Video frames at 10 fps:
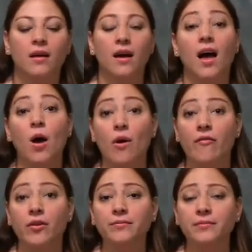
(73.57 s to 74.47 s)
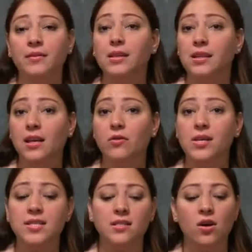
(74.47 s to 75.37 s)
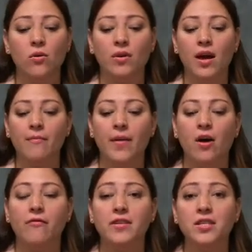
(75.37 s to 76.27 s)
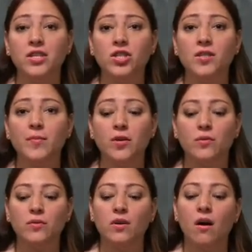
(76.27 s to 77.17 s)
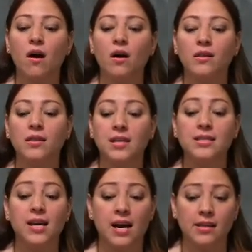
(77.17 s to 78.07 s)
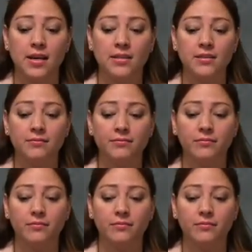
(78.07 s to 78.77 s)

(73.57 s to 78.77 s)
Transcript: However, little is known about physicians' views on these guidelines,